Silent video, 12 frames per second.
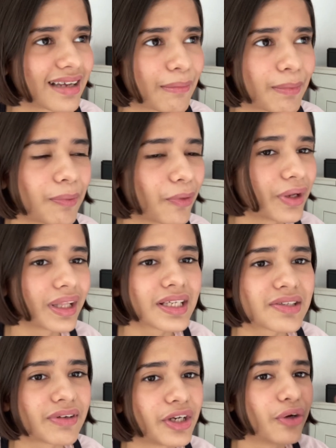I'm uploading
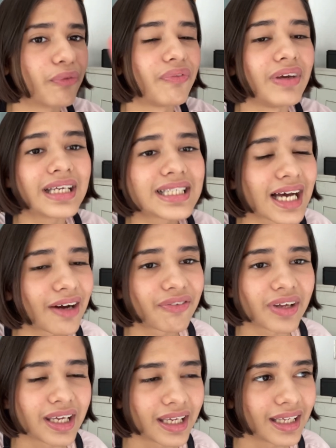this video weeks
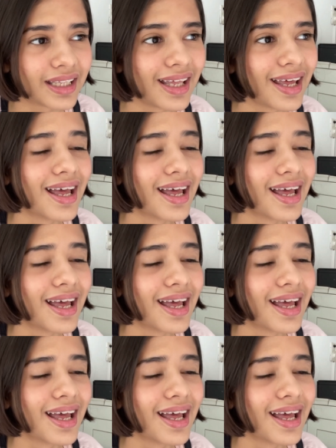after Eid.